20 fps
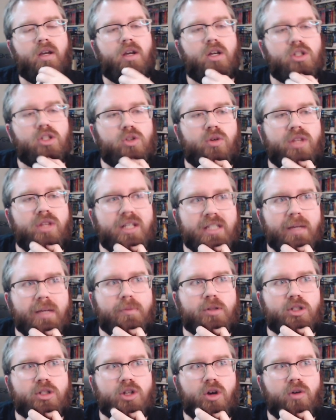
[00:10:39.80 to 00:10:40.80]
So in this
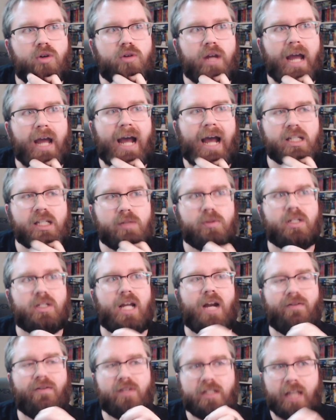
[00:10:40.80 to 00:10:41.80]
episode, as it was
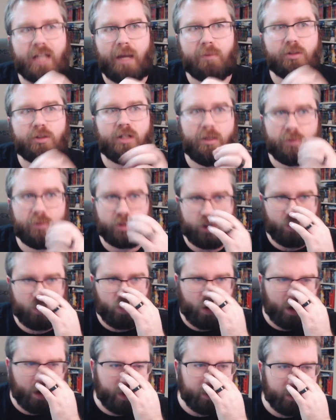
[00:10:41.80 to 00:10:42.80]
kind of established in episode
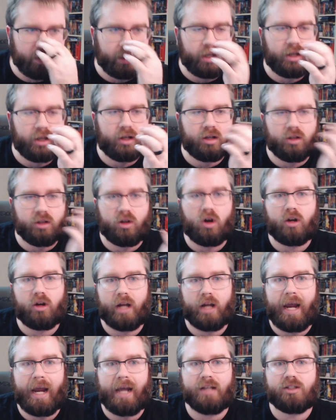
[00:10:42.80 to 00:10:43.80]
one, Clark
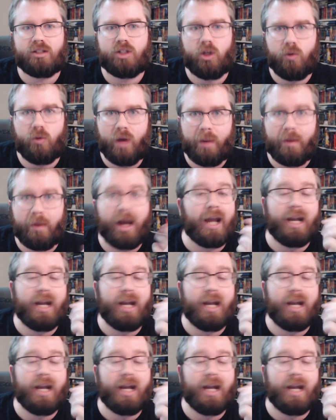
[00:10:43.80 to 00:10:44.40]
asked, who am I?